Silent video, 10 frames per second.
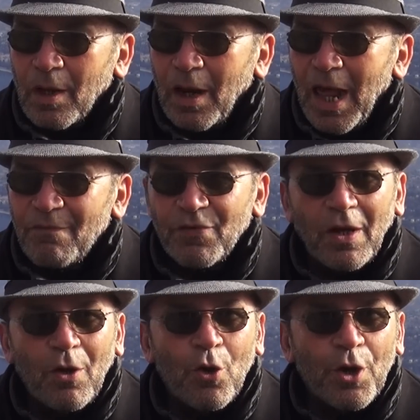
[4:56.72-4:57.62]
left
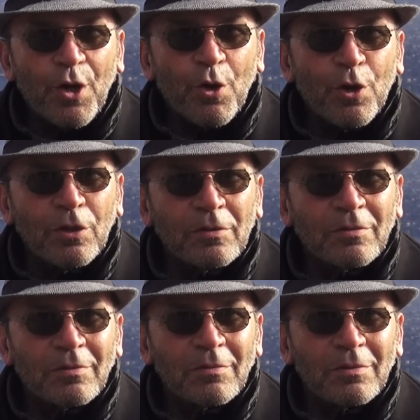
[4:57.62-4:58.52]
alone, a
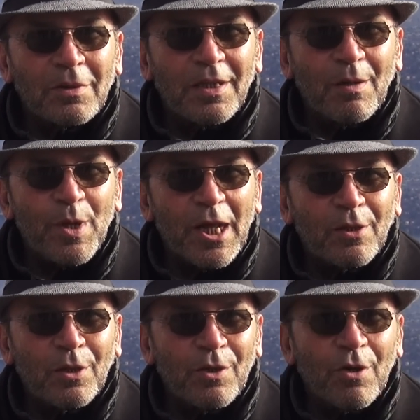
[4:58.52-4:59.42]
little bit.
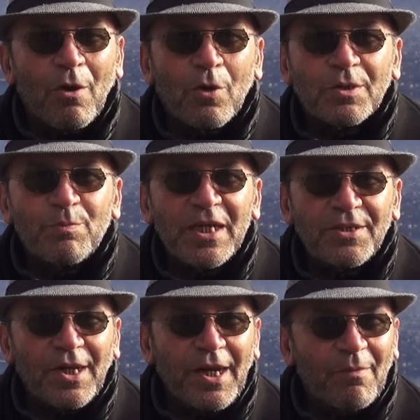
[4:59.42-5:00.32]
I was
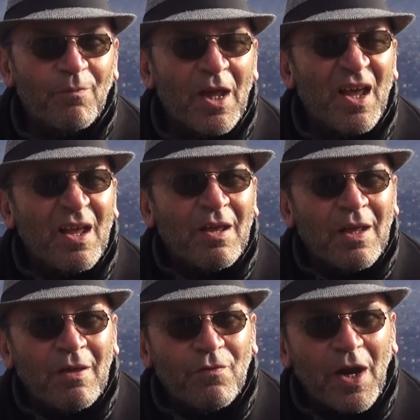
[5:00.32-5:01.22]
missing him
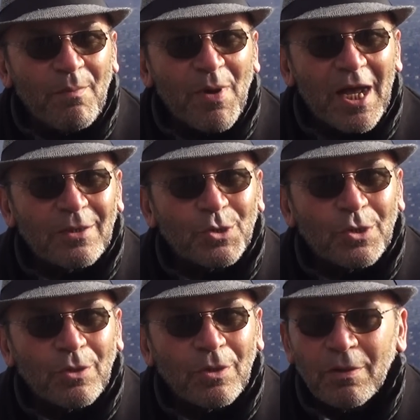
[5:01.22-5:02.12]
very much,
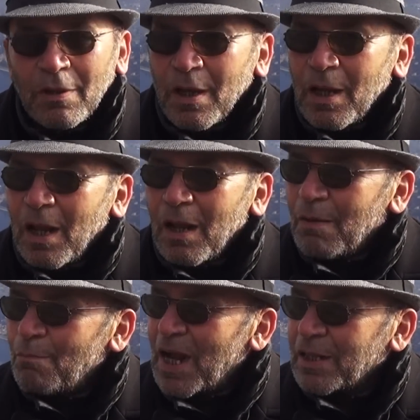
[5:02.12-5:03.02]

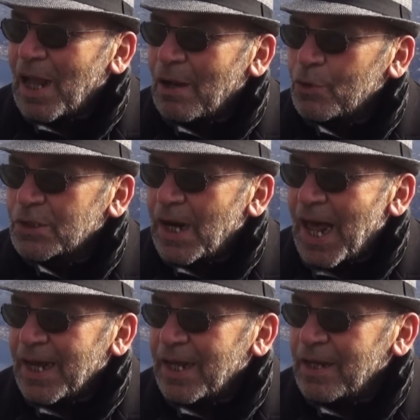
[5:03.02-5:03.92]
But I was
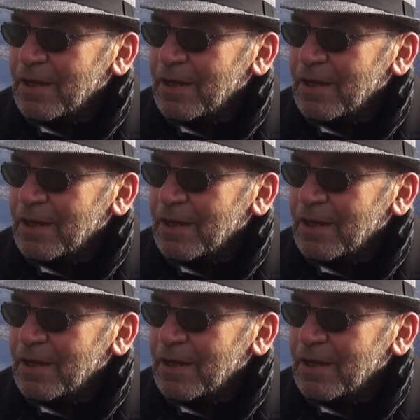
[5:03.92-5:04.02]
lucky